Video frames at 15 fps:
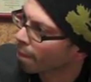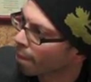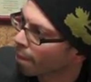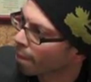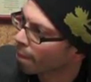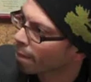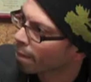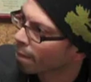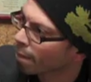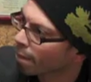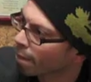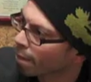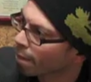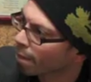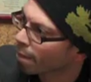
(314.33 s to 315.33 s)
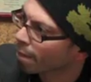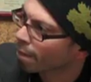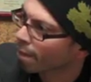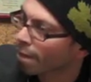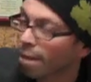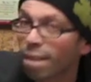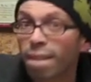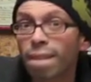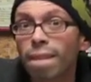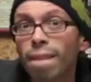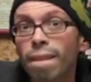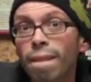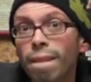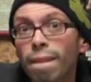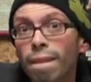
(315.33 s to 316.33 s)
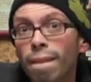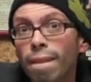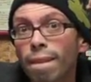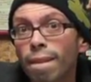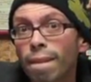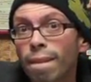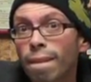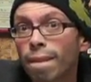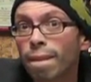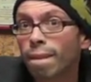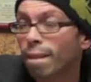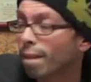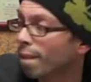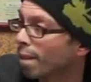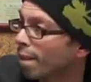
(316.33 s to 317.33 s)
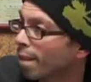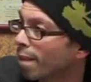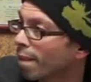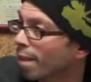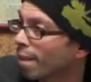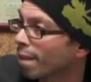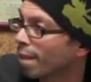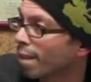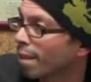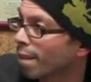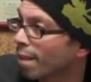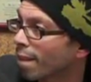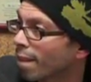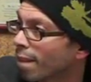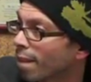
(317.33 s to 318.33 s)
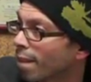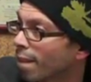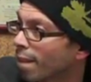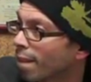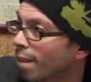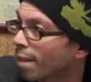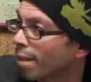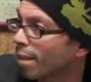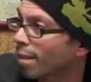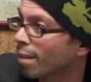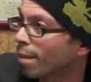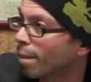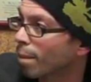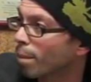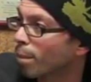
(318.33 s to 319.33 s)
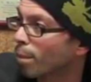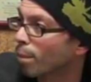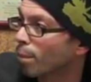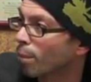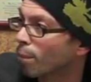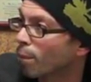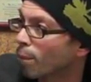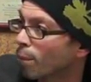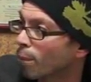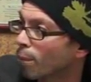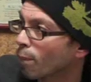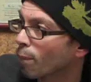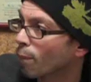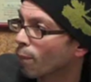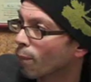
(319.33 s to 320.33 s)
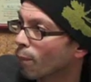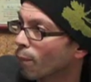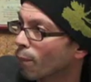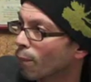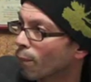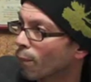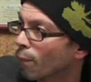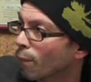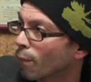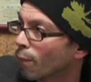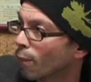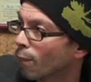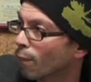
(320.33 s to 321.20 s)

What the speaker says: (silent)